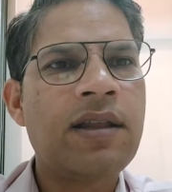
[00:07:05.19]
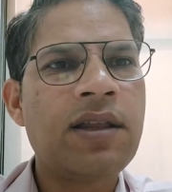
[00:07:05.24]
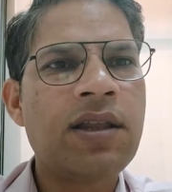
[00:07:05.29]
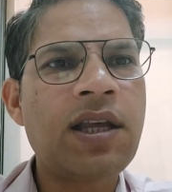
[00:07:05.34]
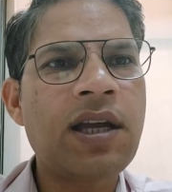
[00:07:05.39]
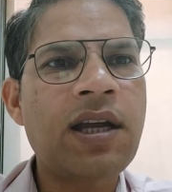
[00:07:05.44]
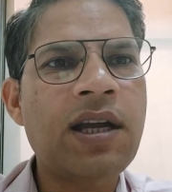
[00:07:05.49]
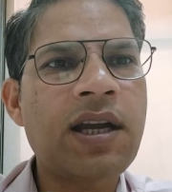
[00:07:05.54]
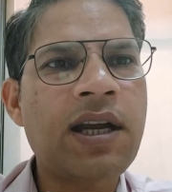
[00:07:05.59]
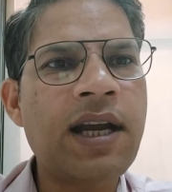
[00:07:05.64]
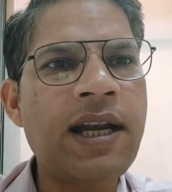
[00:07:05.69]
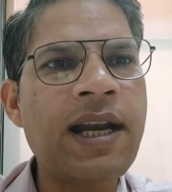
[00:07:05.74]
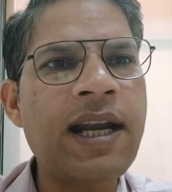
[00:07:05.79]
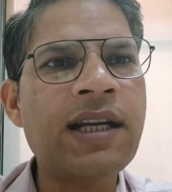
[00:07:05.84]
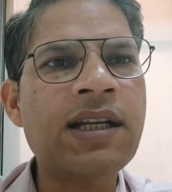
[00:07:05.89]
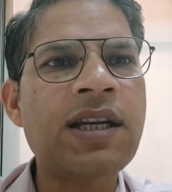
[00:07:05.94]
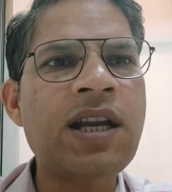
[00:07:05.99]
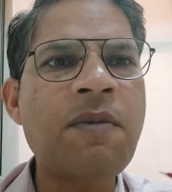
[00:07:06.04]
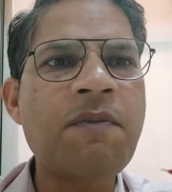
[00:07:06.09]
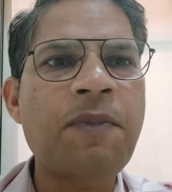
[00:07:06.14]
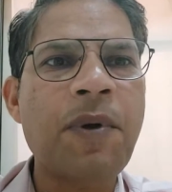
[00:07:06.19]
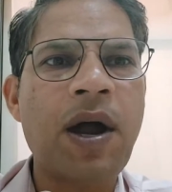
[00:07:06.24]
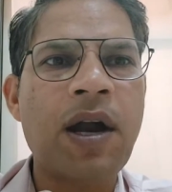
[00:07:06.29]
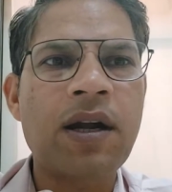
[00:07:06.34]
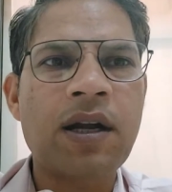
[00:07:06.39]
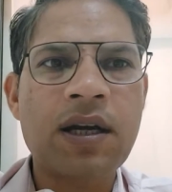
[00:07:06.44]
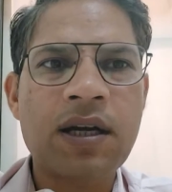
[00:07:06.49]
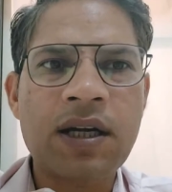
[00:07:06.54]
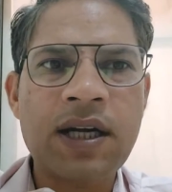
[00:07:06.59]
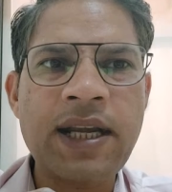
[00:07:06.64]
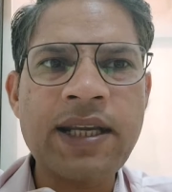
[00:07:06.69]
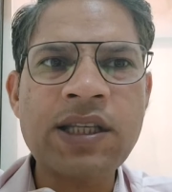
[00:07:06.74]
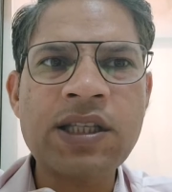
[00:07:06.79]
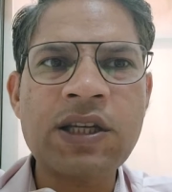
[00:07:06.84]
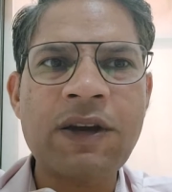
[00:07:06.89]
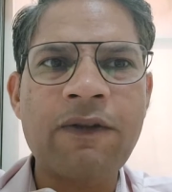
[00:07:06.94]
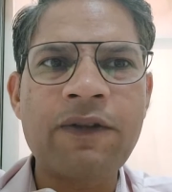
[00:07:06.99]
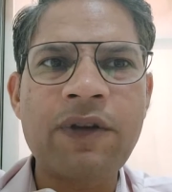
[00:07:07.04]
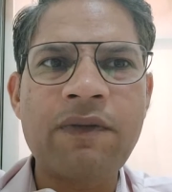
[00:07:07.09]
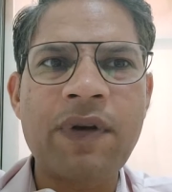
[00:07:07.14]
The connecting part,
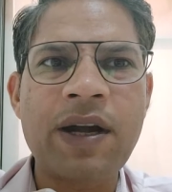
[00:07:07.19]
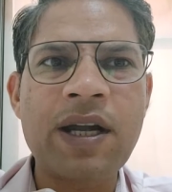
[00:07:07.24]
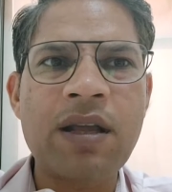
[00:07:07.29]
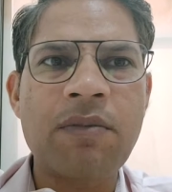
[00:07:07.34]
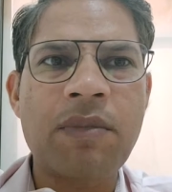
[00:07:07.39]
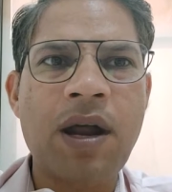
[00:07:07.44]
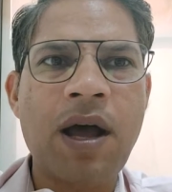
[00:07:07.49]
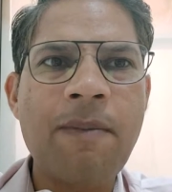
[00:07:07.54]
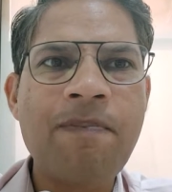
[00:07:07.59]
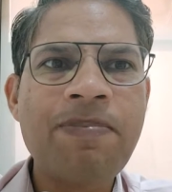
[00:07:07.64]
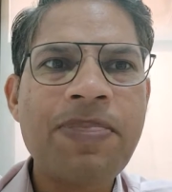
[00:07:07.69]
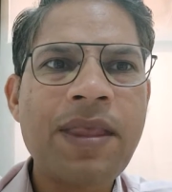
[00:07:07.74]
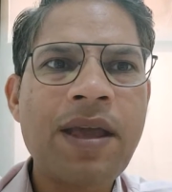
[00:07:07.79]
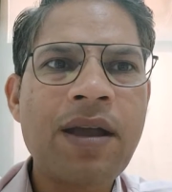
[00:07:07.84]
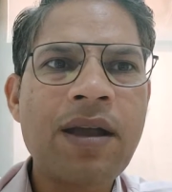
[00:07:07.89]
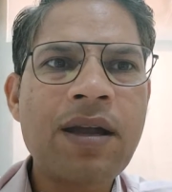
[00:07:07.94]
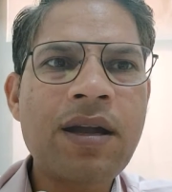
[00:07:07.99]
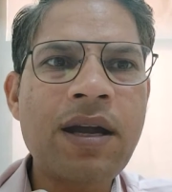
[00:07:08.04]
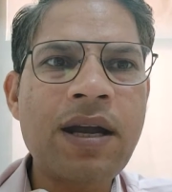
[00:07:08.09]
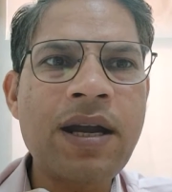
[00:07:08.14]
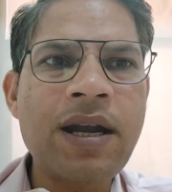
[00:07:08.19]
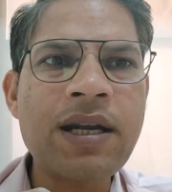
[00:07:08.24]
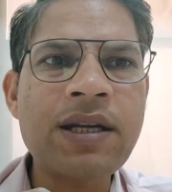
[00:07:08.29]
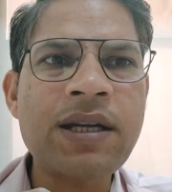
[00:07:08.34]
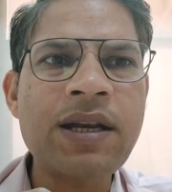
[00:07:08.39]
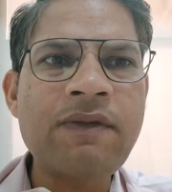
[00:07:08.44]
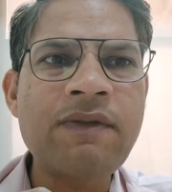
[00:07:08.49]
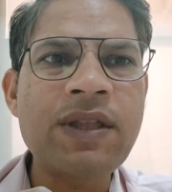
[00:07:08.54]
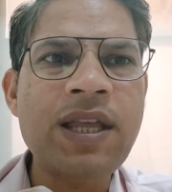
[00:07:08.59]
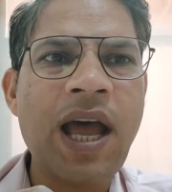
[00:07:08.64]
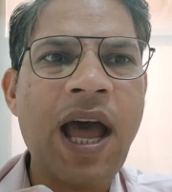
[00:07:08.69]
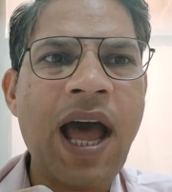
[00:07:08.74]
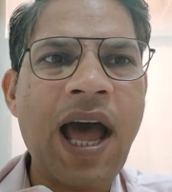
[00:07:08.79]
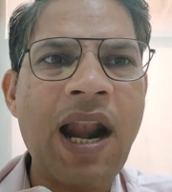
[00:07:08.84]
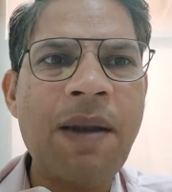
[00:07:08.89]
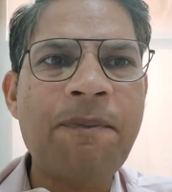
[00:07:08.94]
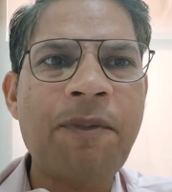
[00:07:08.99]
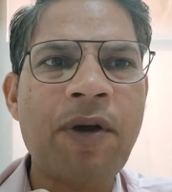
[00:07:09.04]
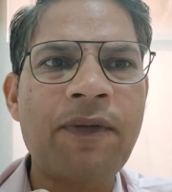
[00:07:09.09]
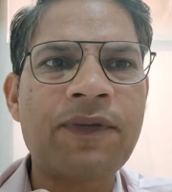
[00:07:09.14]
rest of the vertebra connecting with the
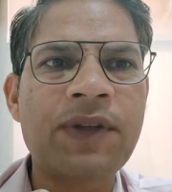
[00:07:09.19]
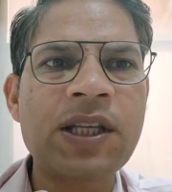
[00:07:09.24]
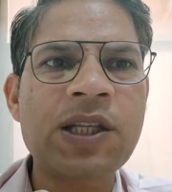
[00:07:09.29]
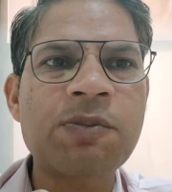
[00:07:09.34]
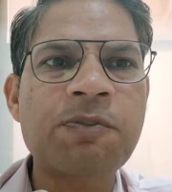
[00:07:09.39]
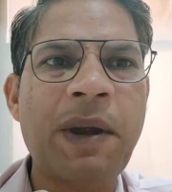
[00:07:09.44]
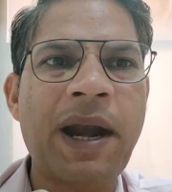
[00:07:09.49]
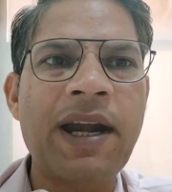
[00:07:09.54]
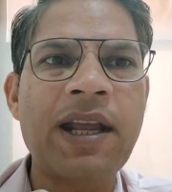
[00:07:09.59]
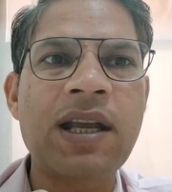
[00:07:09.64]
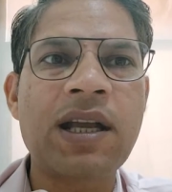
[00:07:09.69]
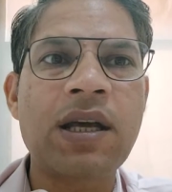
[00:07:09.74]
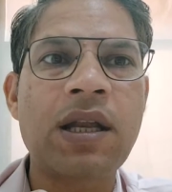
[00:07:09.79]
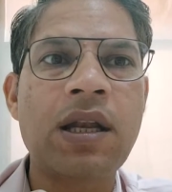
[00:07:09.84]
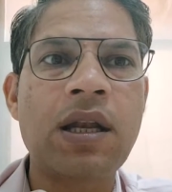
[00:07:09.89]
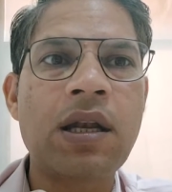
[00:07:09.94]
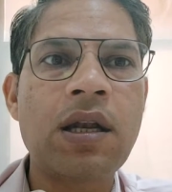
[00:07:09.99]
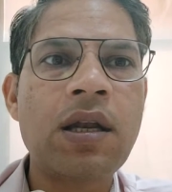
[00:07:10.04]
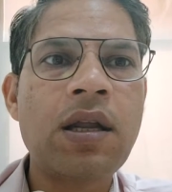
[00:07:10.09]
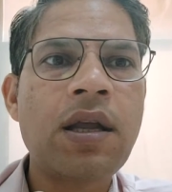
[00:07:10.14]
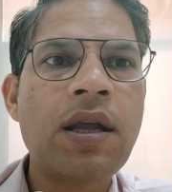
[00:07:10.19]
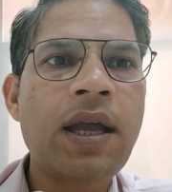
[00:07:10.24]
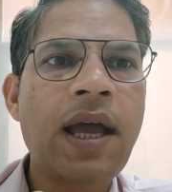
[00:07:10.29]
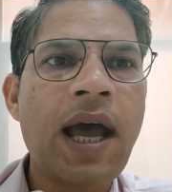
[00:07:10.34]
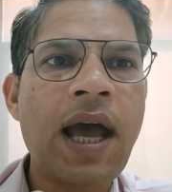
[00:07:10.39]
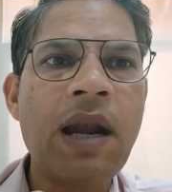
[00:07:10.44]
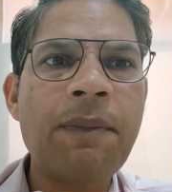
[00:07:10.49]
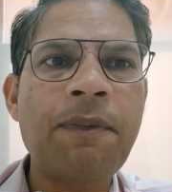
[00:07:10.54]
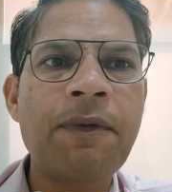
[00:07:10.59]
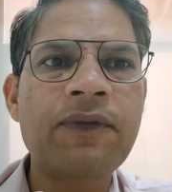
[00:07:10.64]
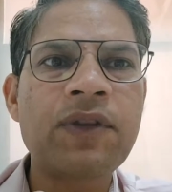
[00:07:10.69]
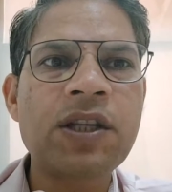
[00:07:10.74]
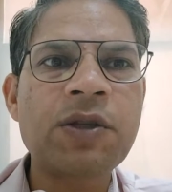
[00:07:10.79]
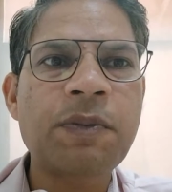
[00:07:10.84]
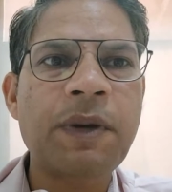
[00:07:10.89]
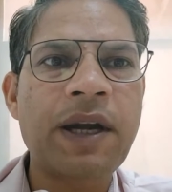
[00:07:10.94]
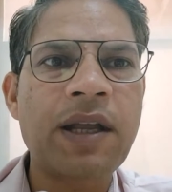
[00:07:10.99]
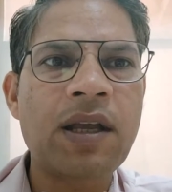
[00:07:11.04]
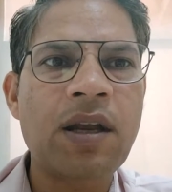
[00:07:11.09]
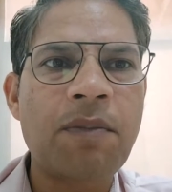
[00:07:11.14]
help of this pedicle,
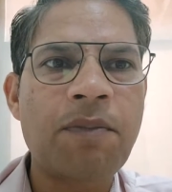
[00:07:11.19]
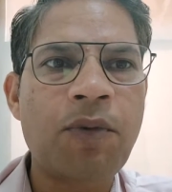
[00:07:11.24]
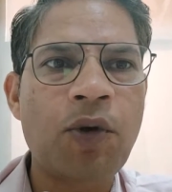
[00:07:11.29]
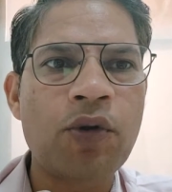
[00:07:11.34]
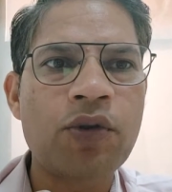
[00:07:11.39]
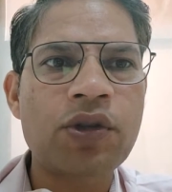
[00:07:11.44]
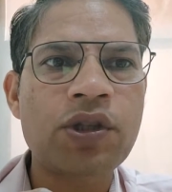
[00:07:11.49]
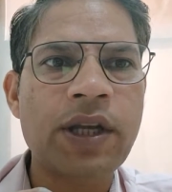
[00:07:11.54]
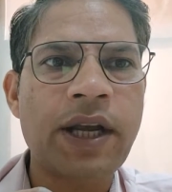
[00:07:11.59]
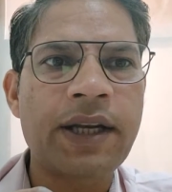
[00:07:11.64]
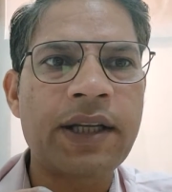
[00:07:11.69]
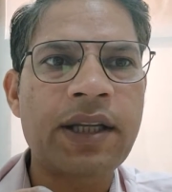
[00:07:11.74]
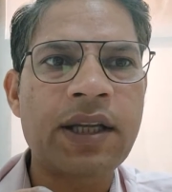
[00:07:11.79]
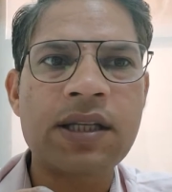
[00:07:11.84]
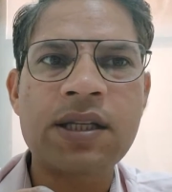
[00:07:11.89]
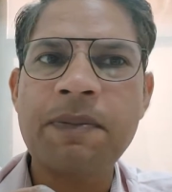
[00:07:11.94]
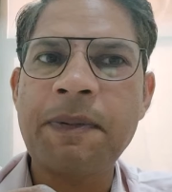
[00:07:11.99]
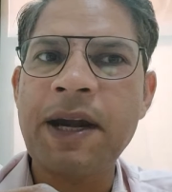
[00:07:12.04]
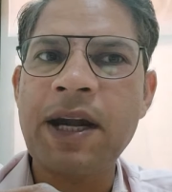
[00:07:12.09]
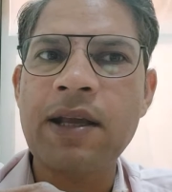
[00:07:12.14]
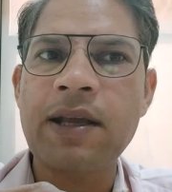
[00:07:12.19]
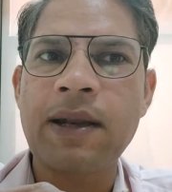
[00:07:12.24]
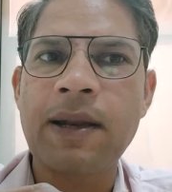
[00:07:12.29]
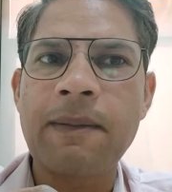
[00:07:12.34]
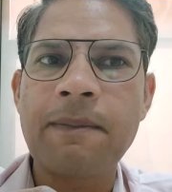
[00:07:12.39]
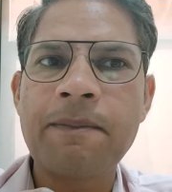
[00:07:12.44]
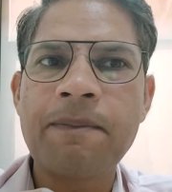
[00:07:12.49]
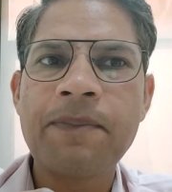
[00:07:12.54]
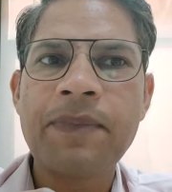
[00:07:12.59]
both sides there is a pedicle.